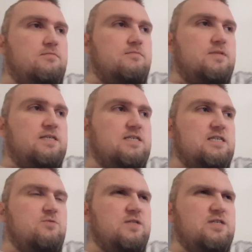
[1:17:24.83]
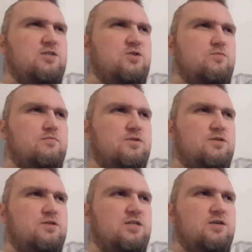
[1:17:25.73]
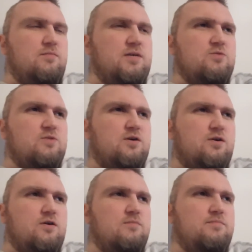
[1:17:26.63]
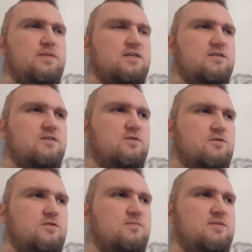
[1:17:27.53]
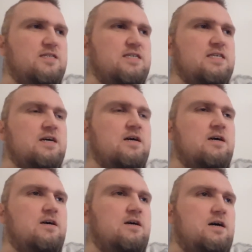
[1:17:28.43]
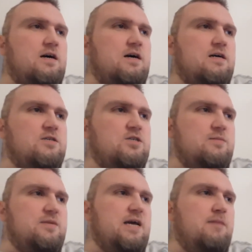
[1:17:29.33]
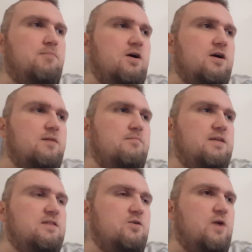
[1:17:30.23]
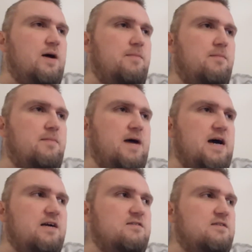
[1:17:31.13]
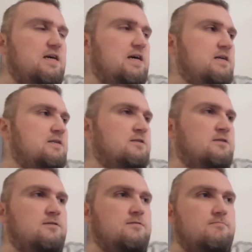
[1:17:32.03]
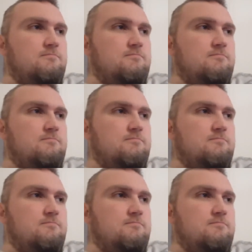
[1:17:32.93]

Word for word: like didn't really do deal much with her because ultimately uh, she became Buck and beat the crap out of Max and